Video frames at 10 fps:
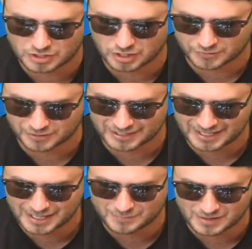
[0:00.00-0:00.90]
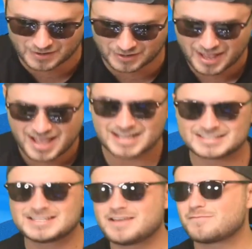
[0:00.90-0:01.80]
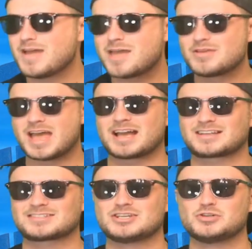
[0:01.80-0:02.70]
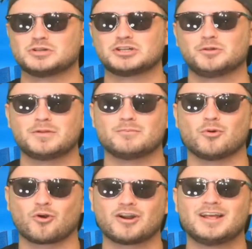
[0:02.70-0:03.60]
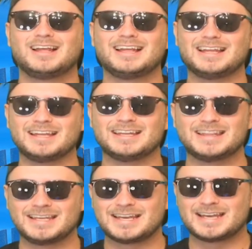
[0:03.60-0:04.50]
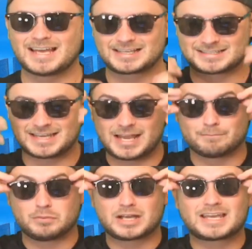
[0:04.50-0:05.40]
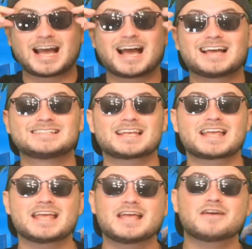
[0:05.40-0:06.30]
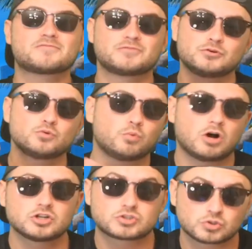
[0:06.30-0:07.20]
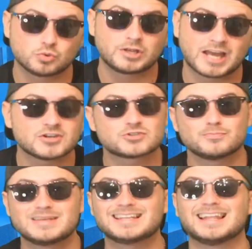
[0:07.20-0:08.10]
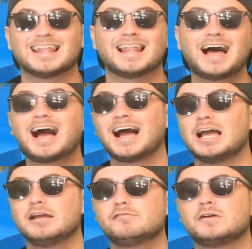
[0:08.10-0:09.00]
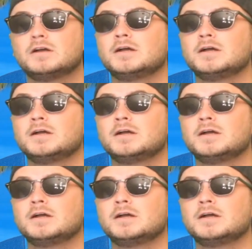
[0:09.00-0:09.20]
another game here and see if maybe Hex can do a little bit more in the next game. But guys, if you want to catch me live